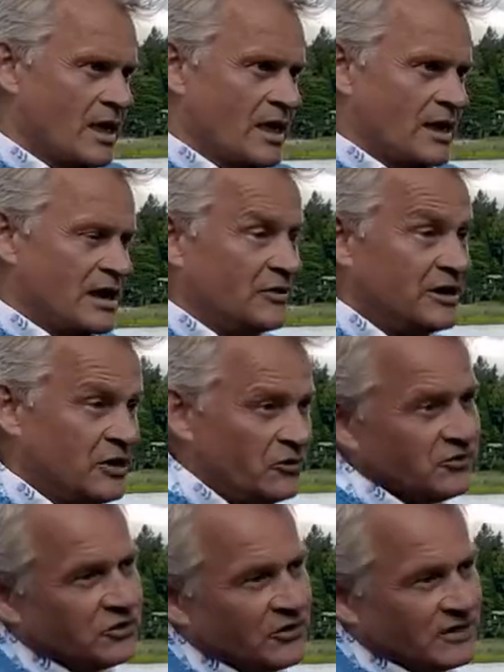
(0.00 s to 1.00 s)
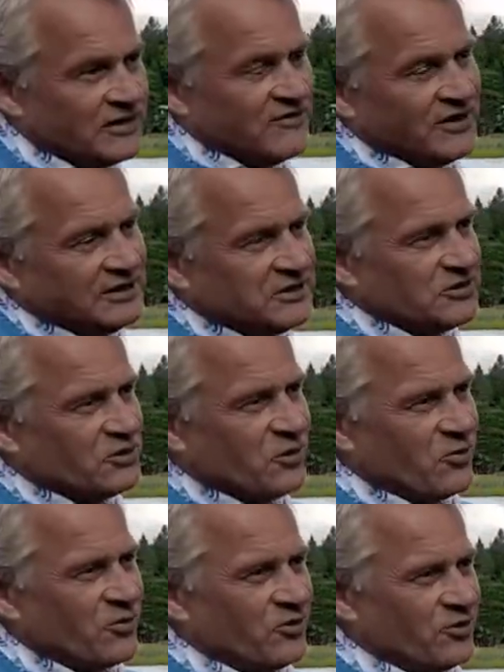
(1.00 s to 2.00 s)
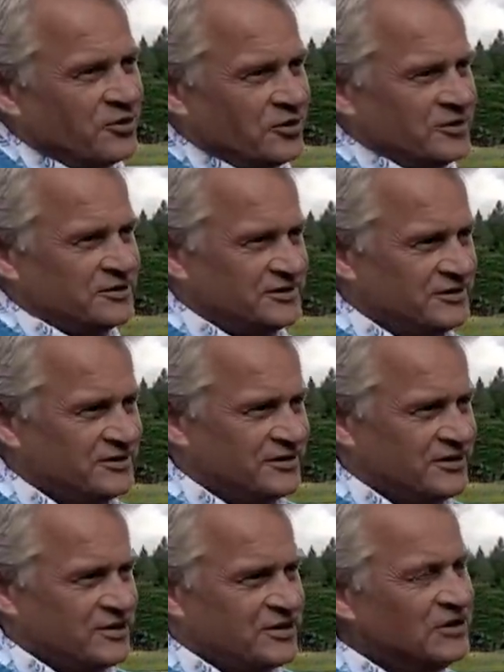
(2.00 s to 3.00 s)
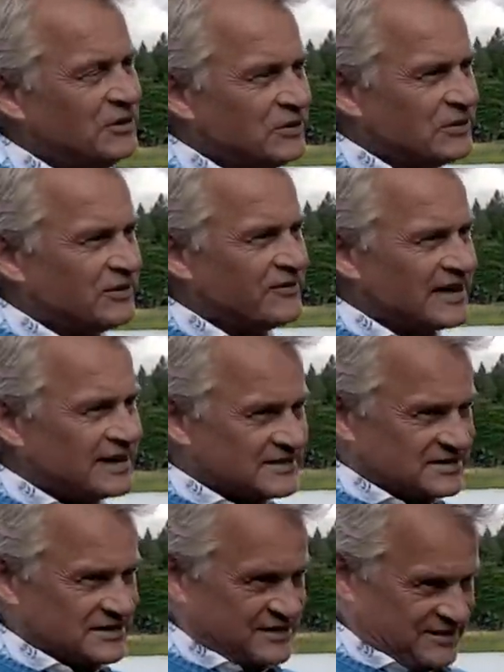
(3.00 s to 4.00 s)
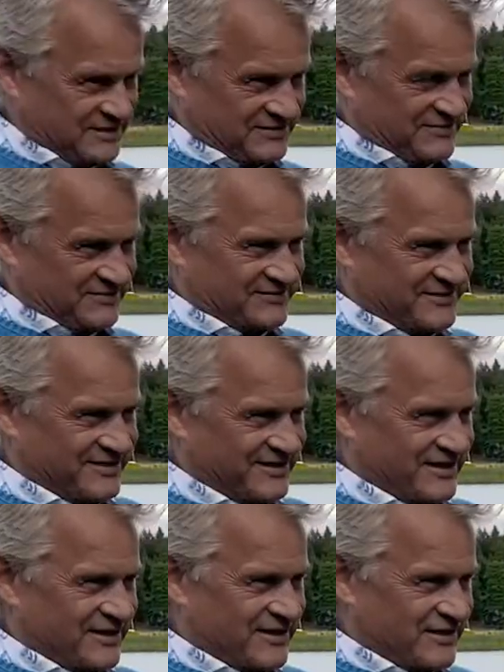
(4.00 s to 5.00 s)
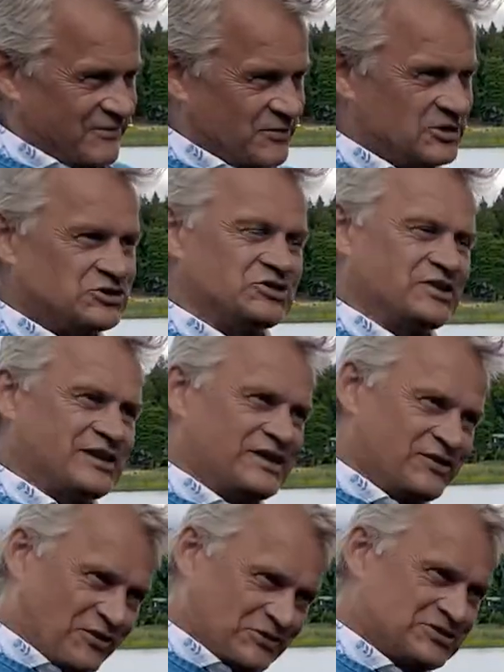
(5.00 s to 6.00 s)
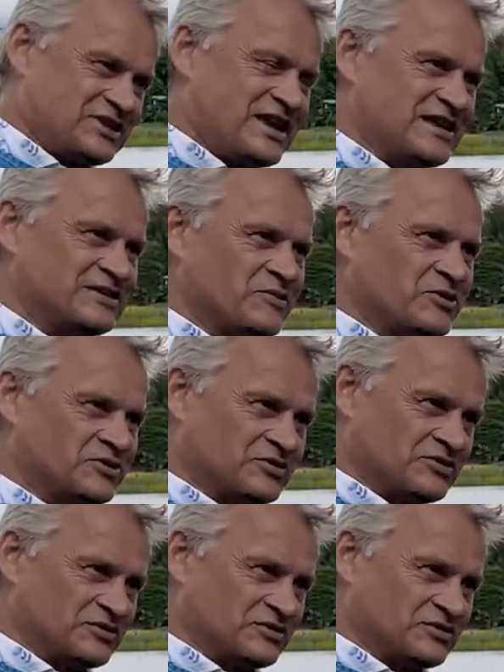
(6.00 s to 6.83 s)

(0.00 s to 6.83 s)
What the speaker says: Now they also invented the word university, which in those days was